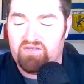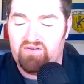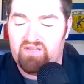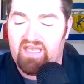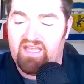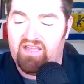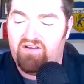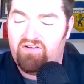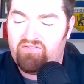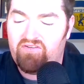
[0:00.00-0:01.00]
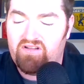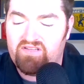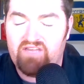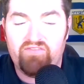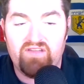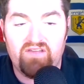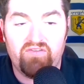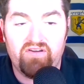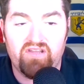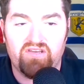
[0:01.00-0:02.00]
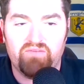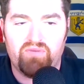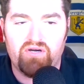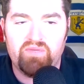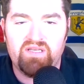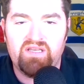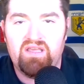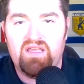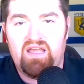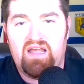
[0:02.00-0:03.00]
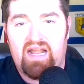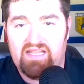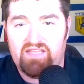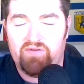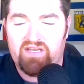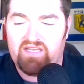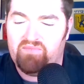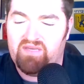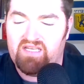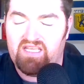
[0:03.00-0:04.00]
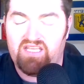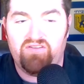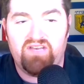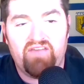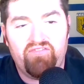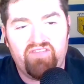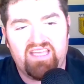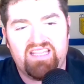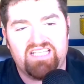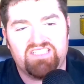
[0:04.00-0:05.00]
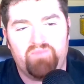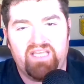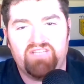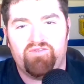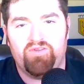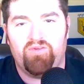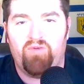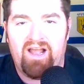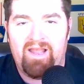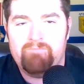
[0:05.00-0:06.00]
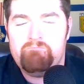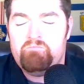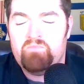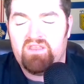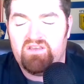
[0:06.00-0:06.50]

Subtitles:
So yeah, overall, definitely a very good bourbon. Highly recommend it. You definitely get that spice from the rye.